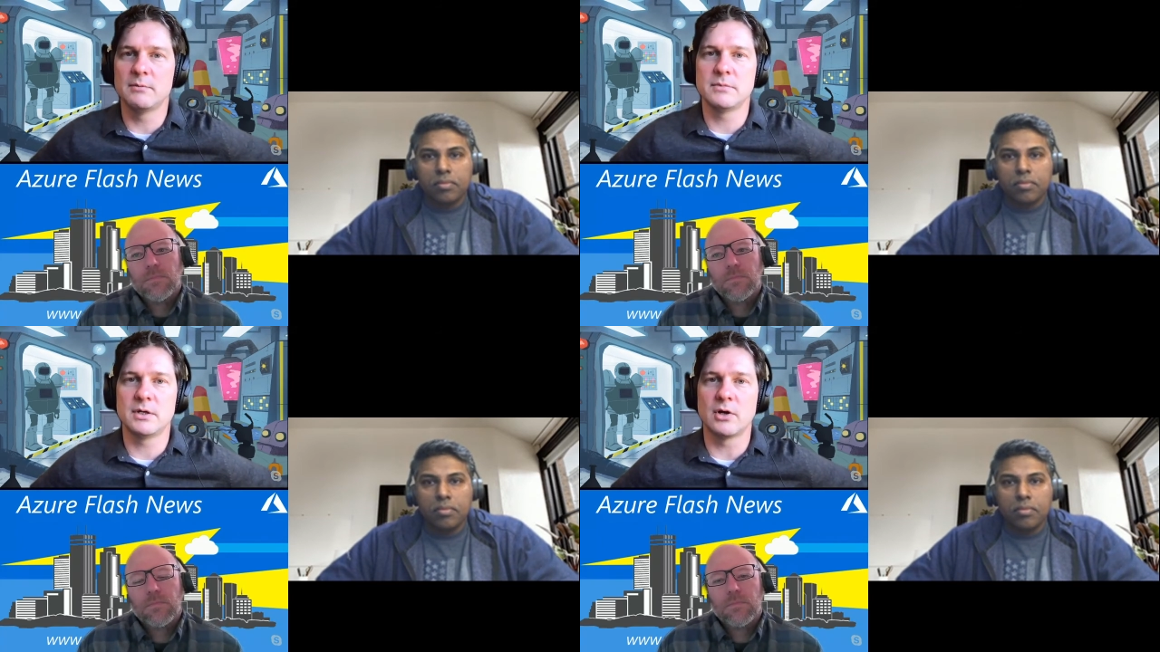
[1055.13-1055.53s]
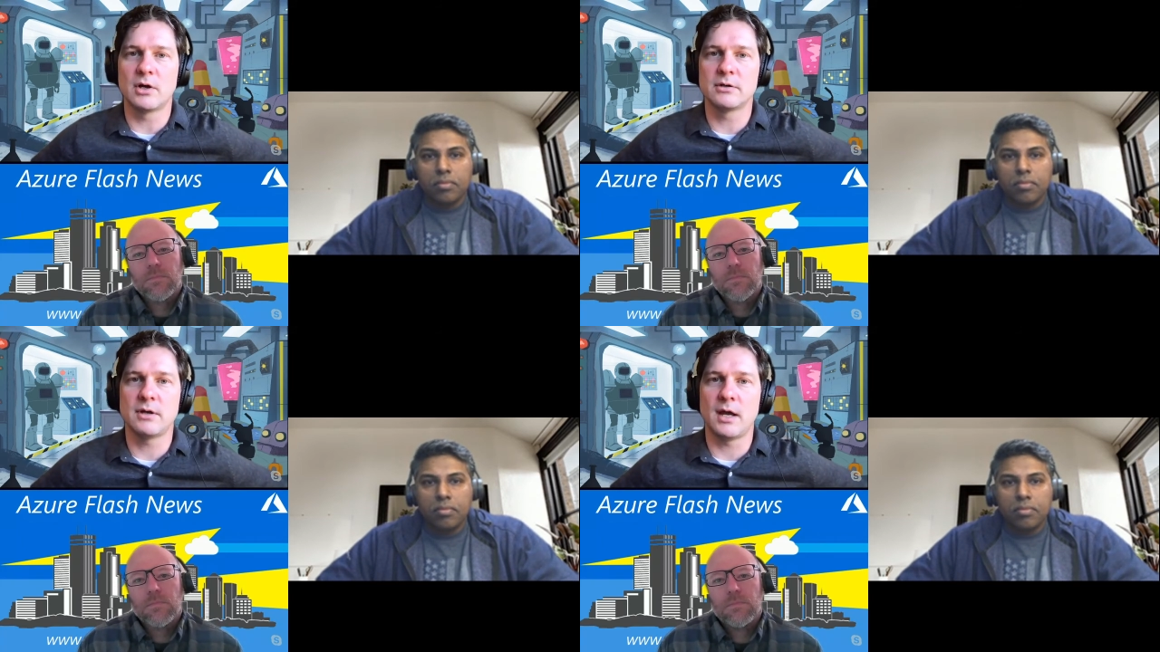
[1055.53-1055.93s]
Speaker 1: m
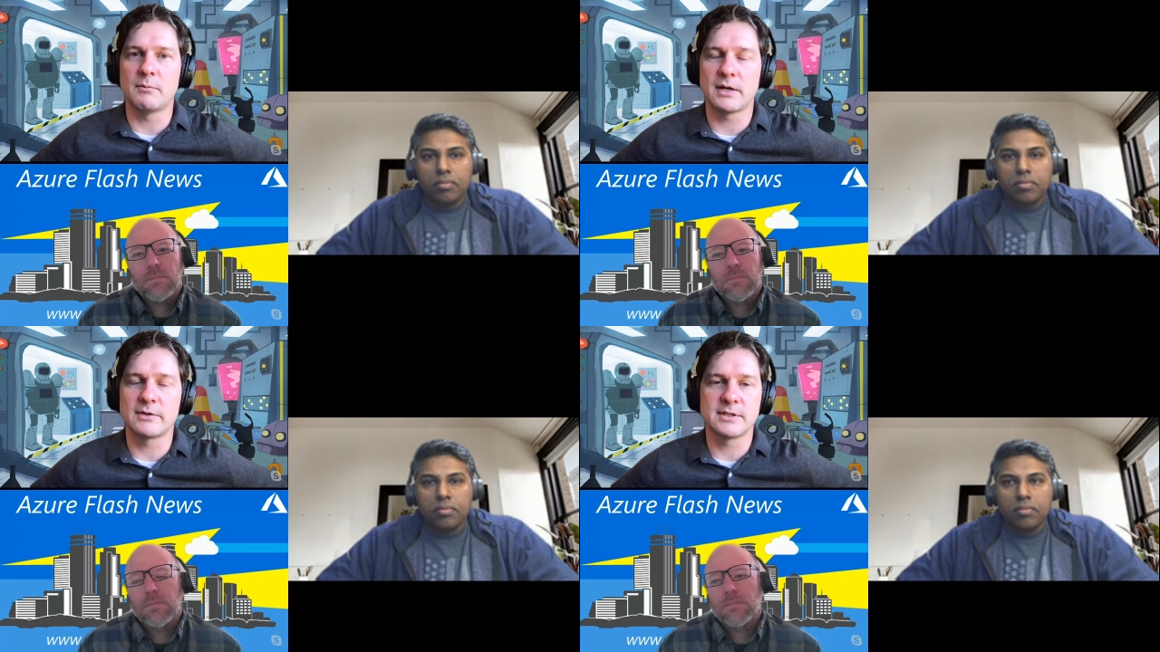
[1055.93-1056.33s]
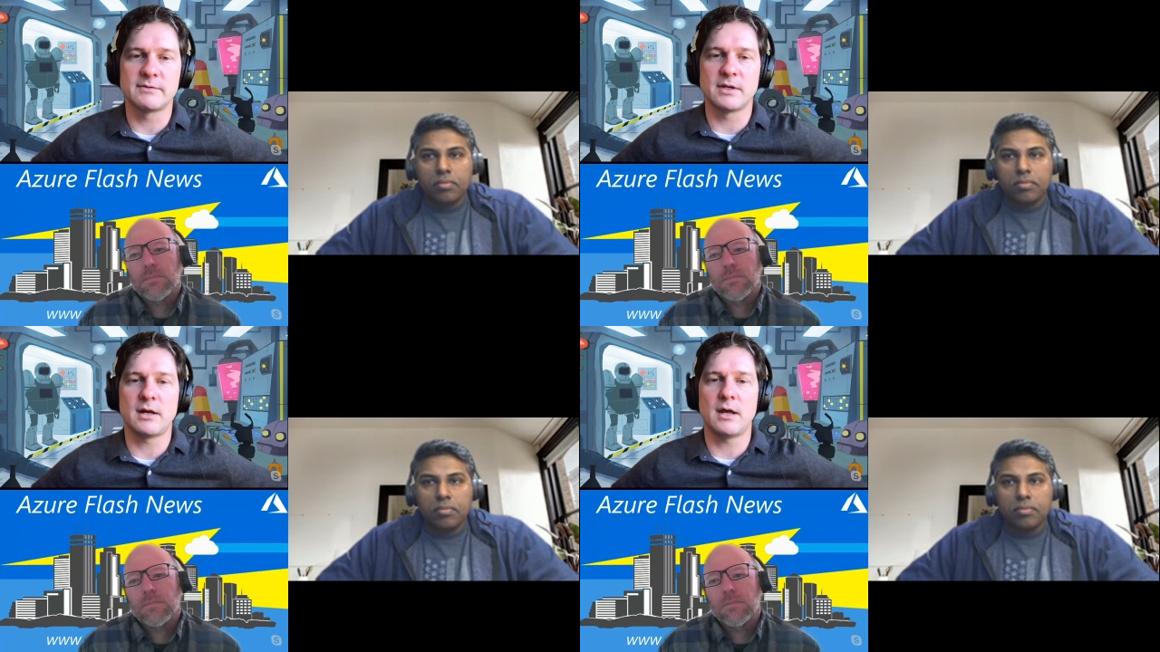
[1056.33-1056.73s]
garner at
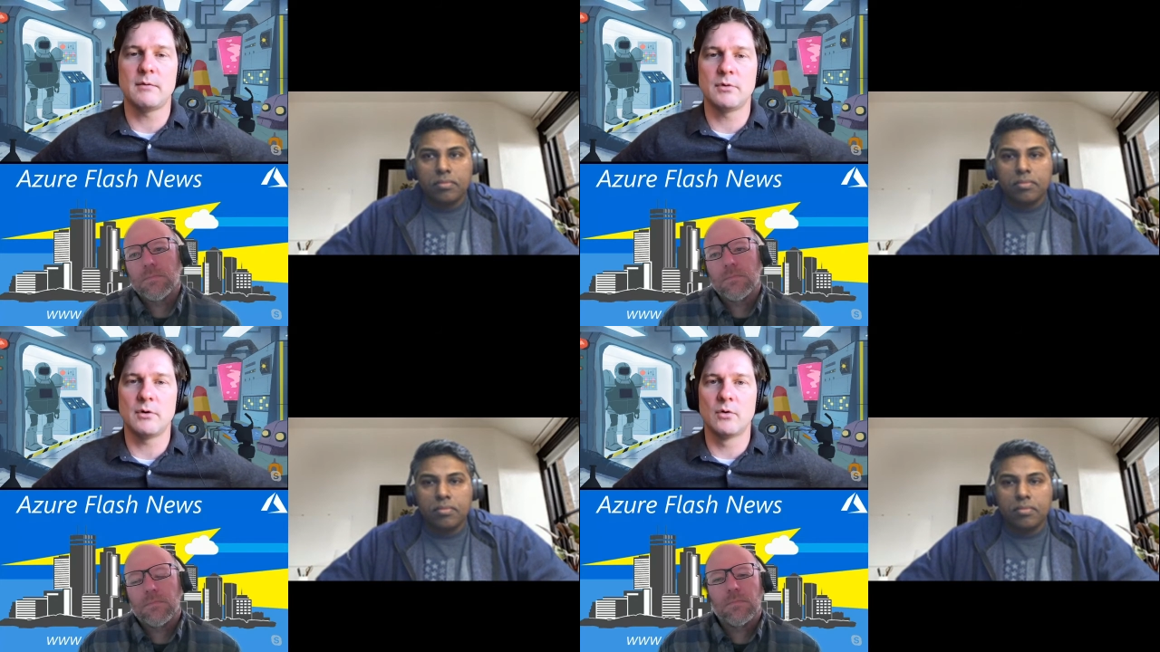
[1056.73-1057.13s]
Microsoft dot com,